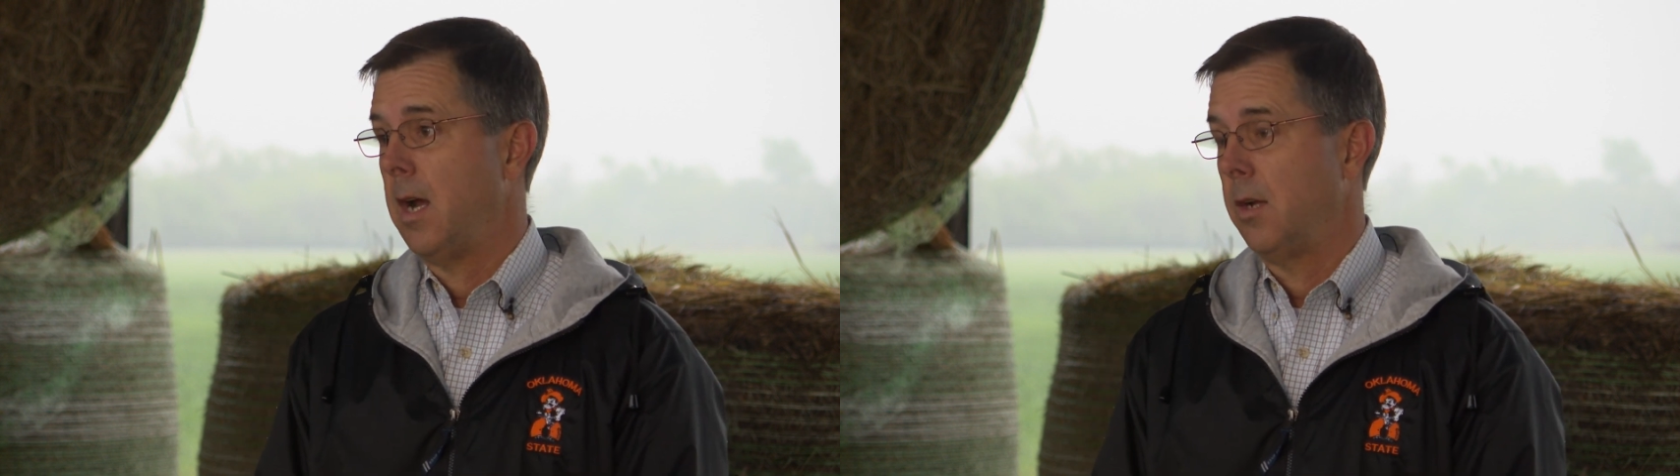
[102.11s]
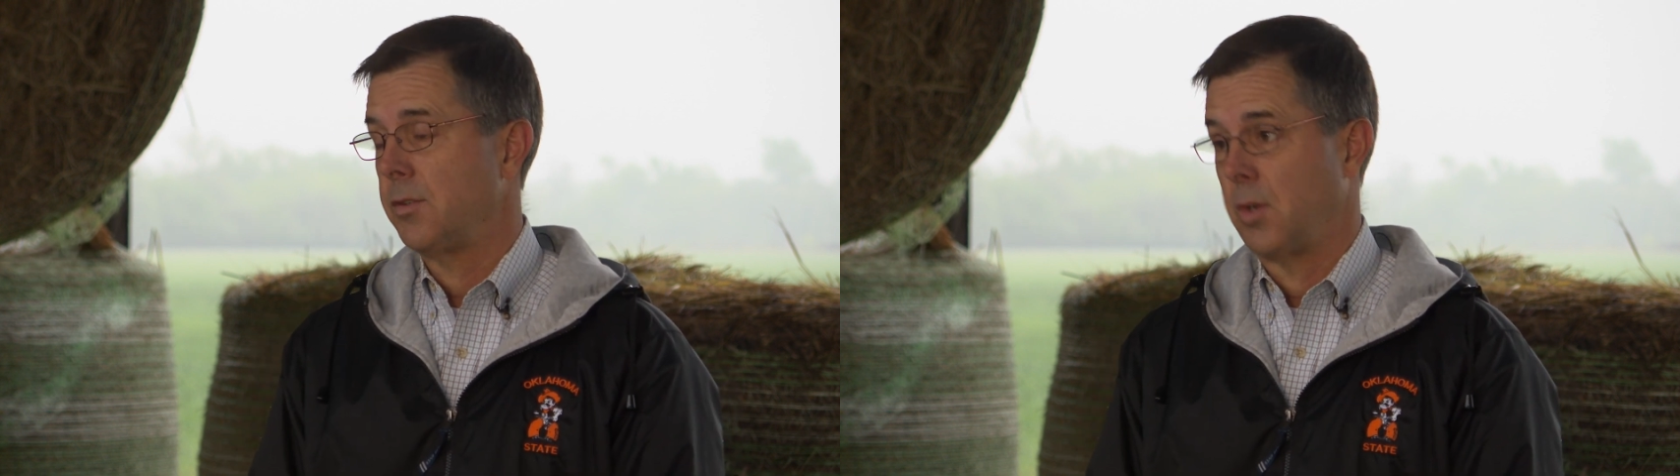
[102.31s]

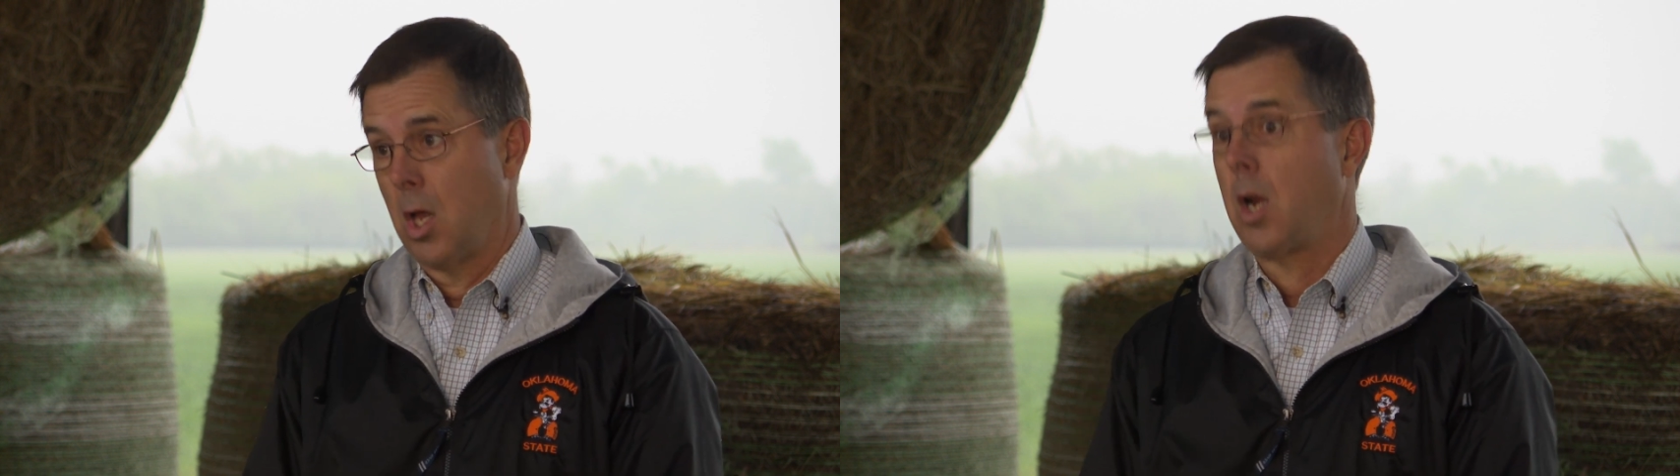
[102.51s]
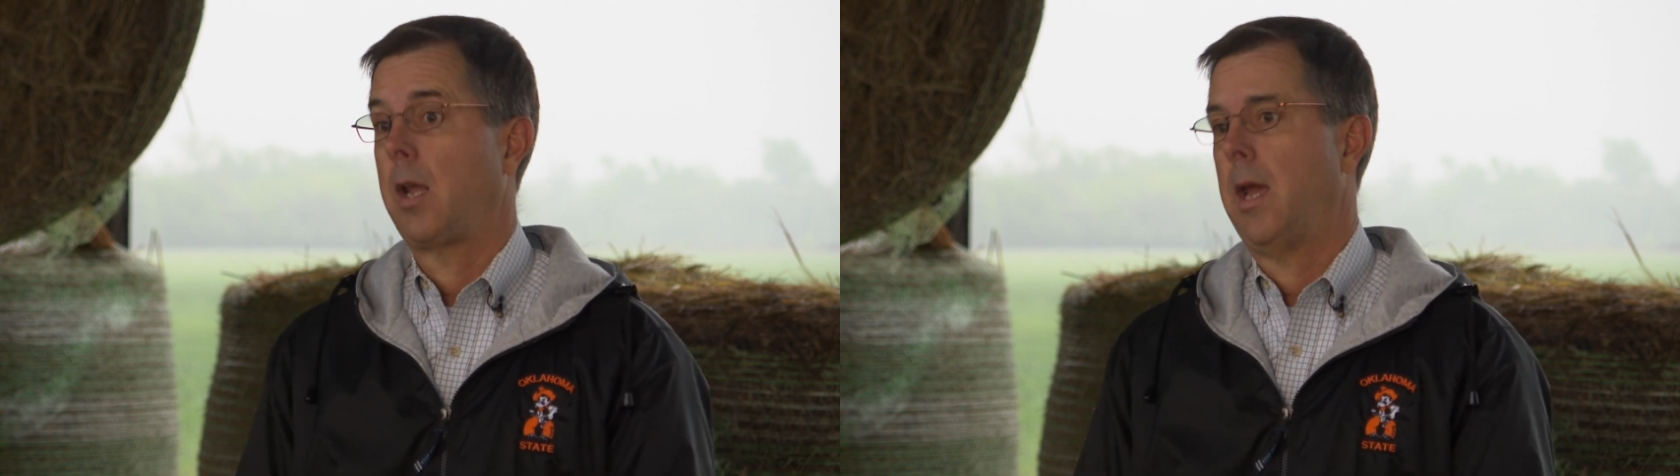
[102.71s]
cows a
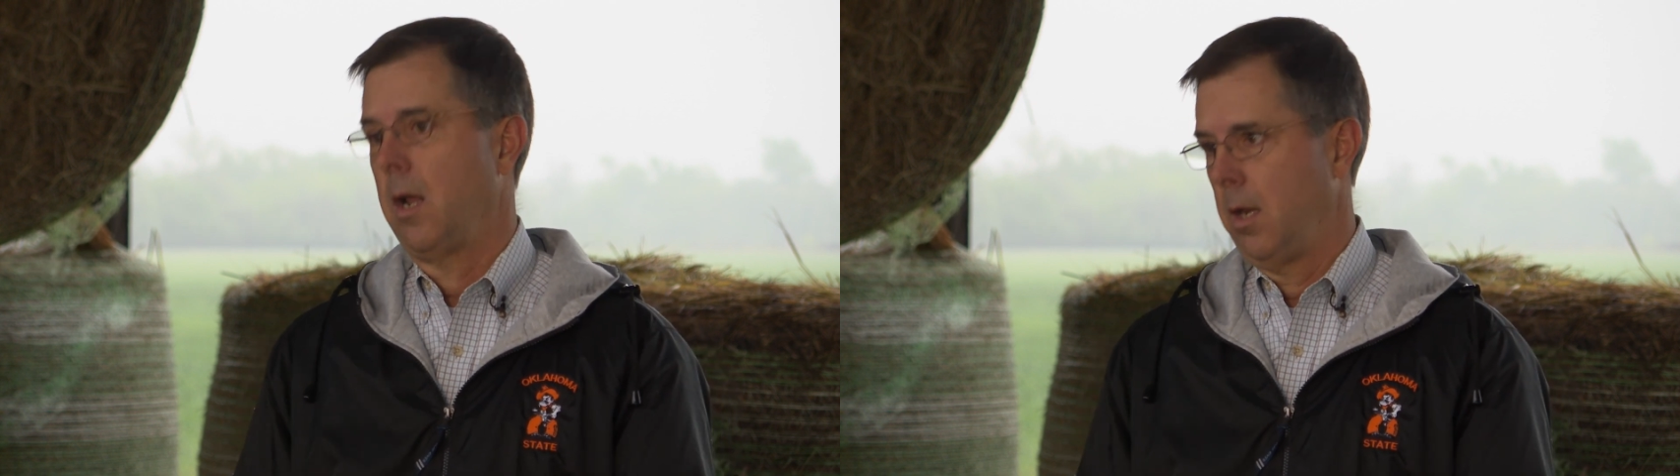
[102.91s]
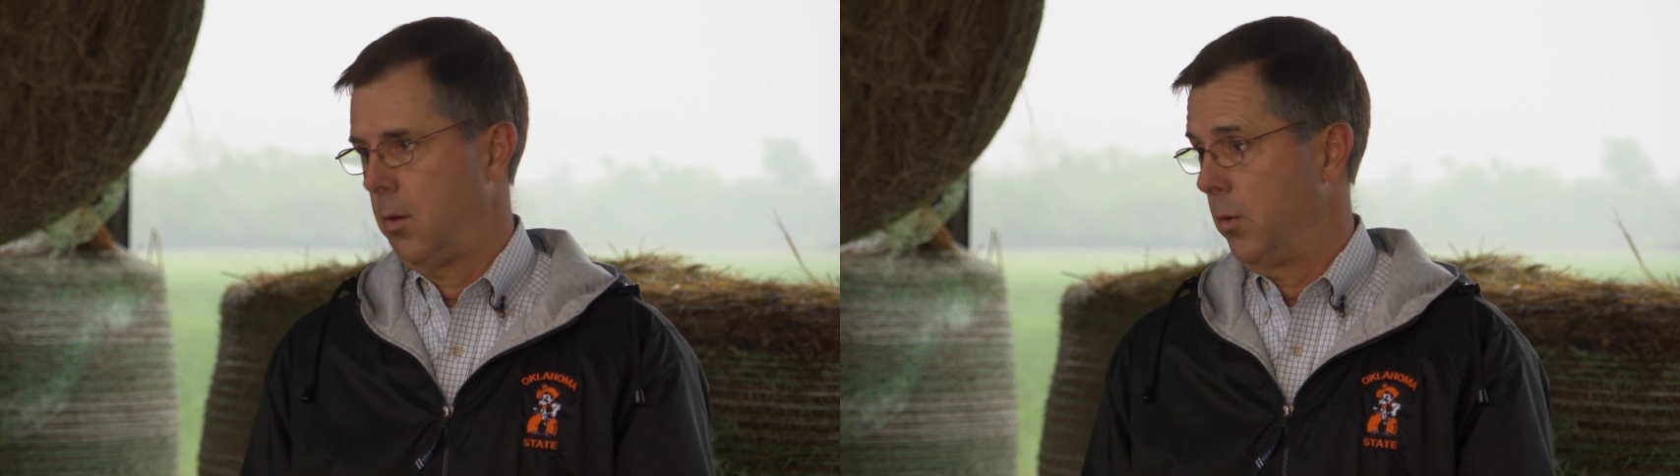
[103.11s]
lot of
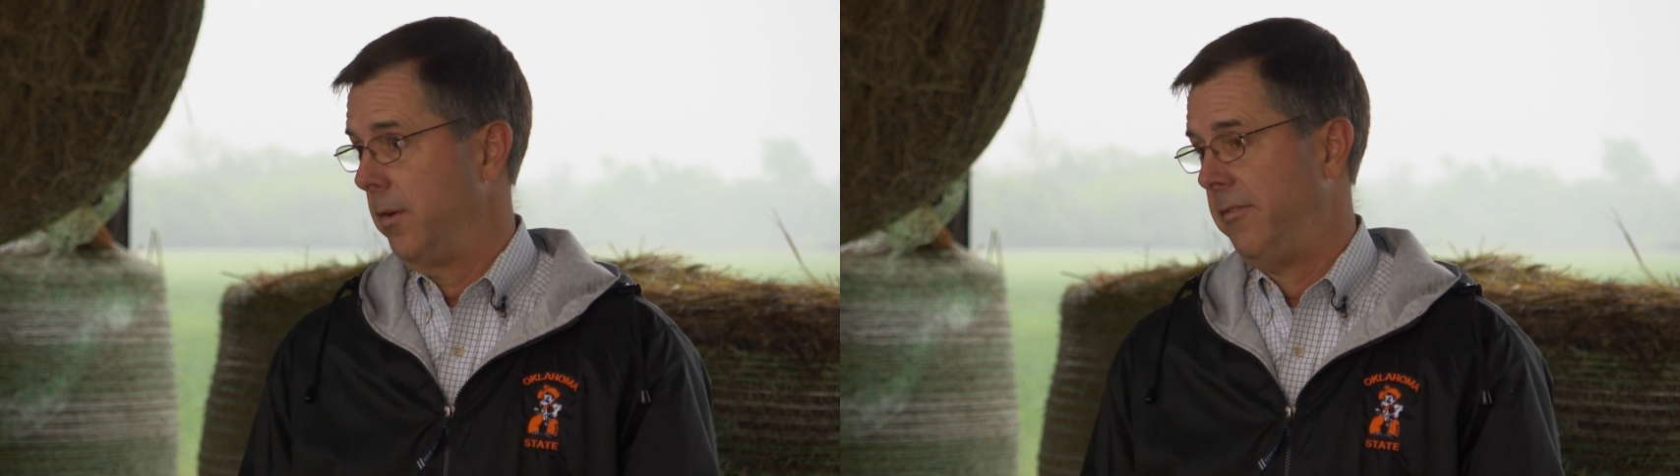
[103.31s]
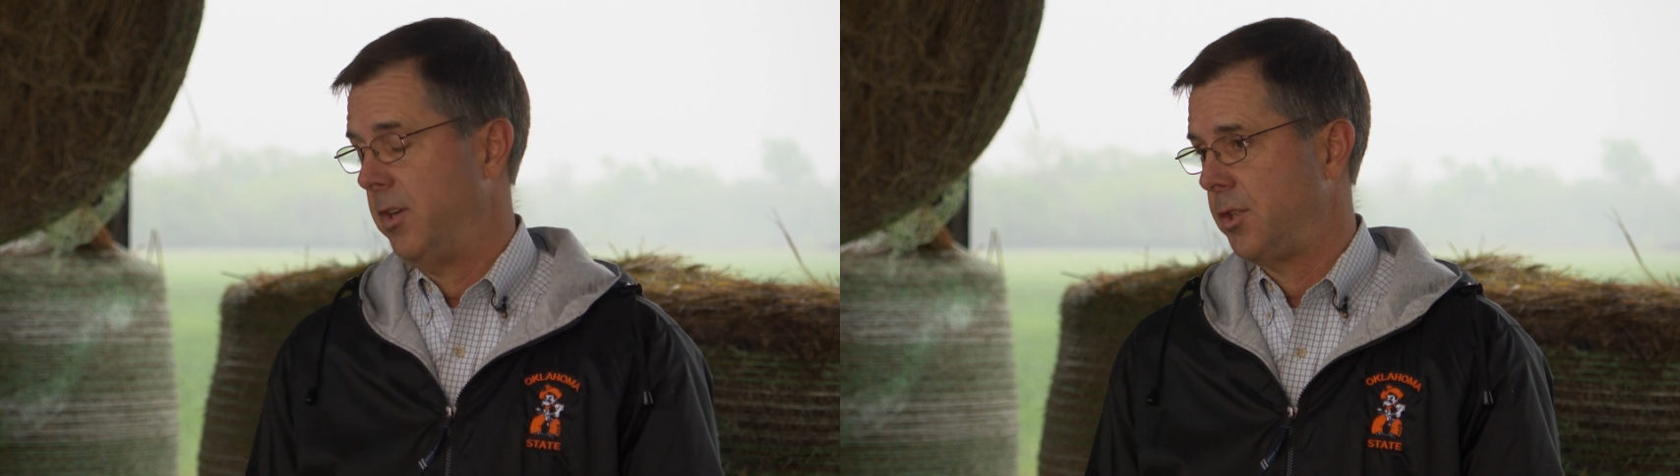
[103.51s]
cattle that were
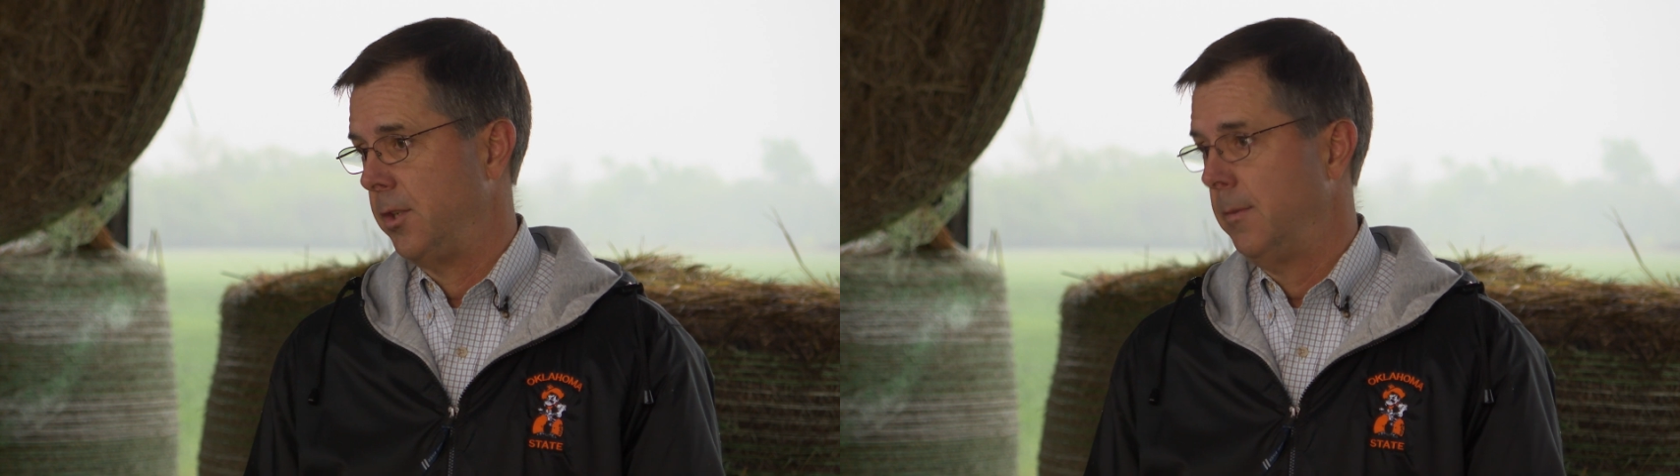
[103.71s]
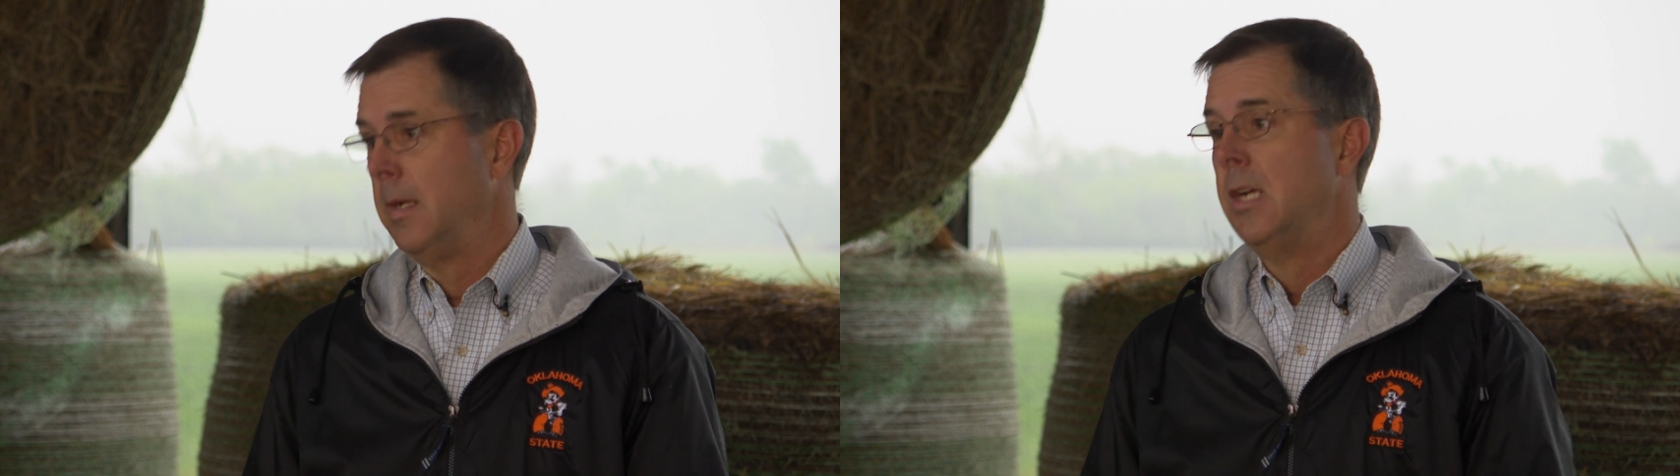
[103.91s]
deficient.